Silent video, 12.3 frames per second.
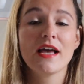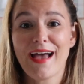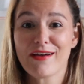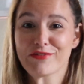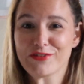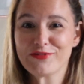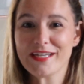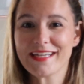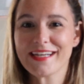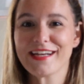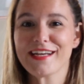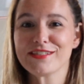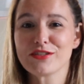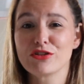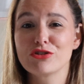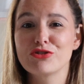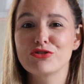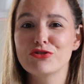After you've taken a nice
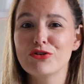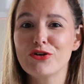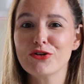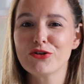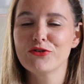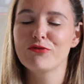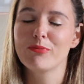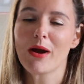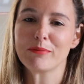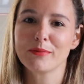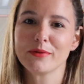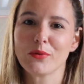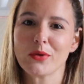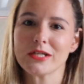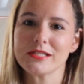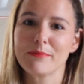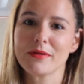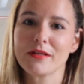little stroll, you've probably
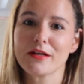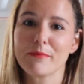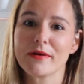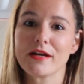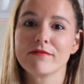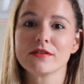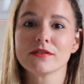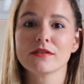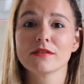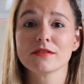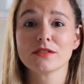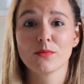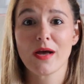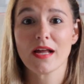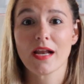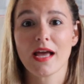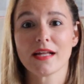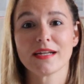worked up a little bit of a
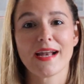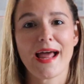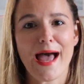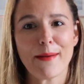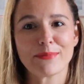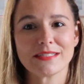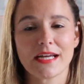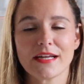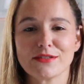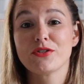sweat and an appetite.